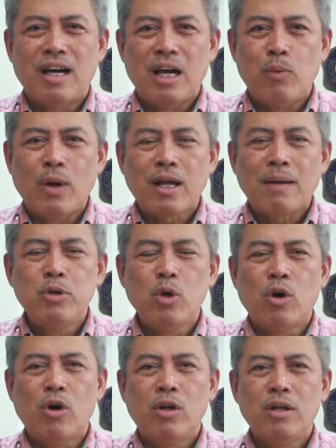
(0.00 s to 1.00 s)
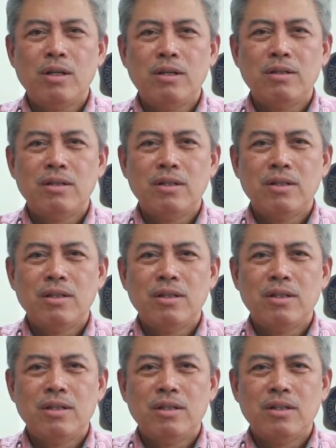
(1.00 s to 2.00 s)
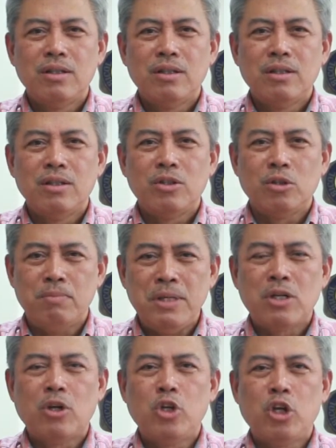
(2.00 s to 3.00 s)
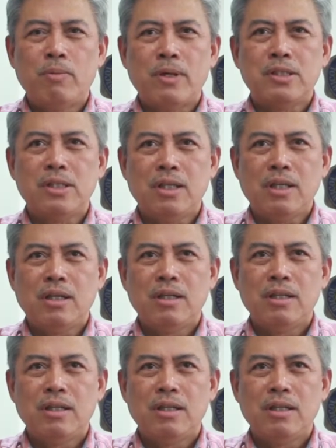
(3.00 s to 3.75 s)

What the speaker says: I welcome you all to Bicol University.